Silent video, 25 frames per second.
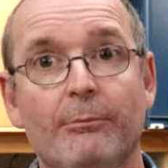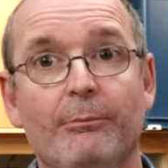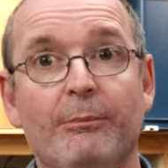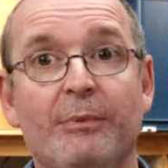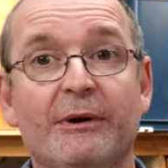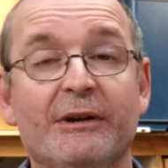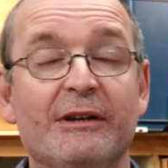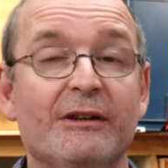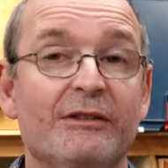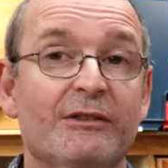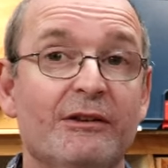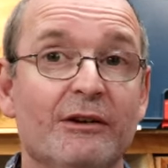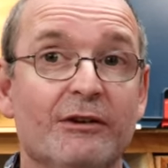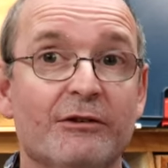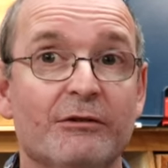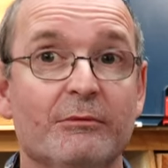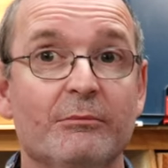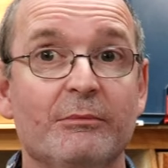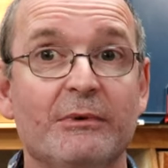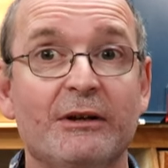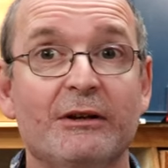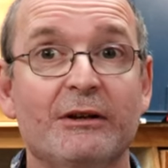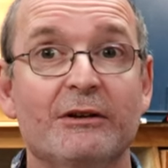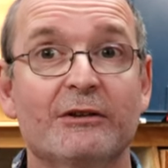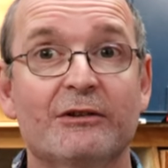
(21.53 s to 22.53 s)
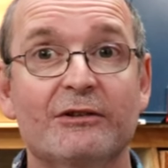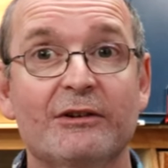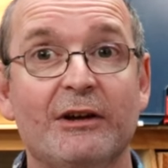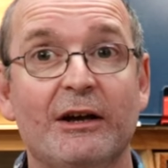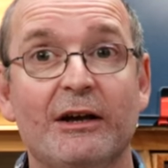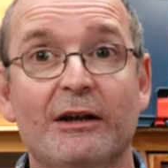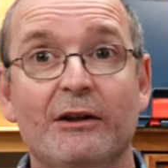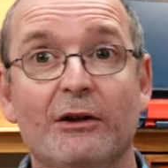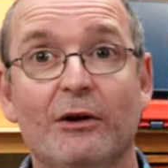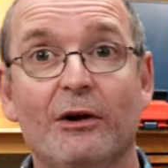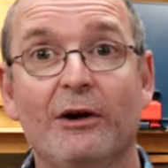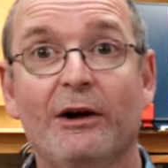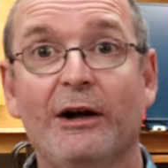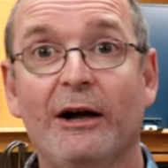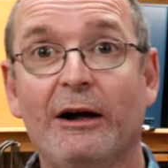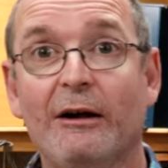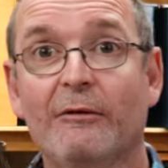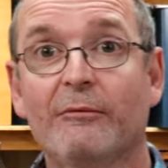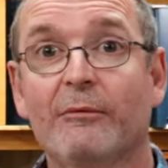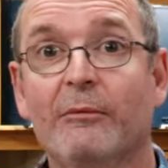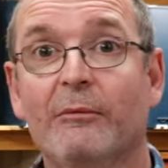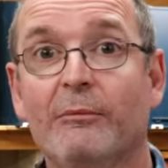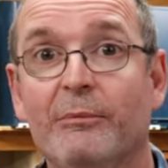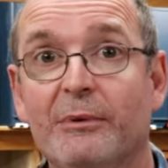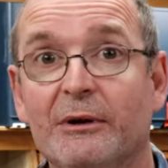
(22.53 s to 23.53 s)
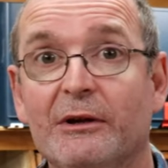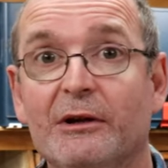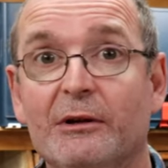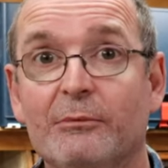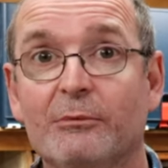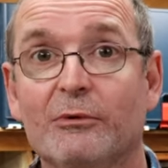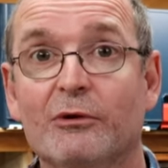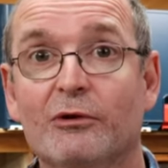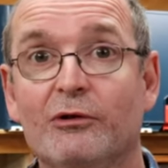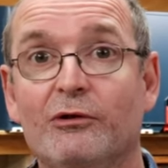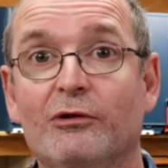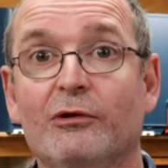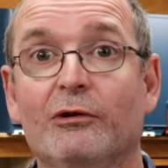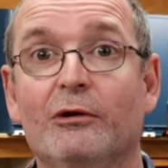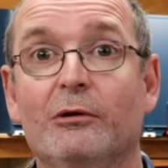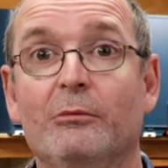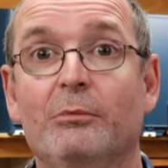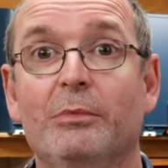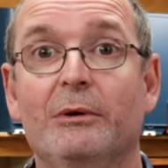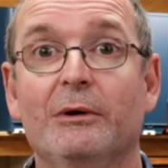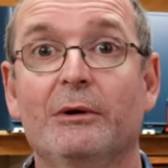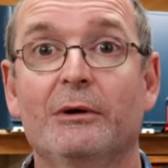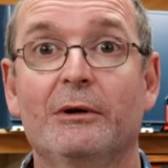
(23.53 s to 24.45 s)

But it doesn't mean to say that I haven't been in my shop.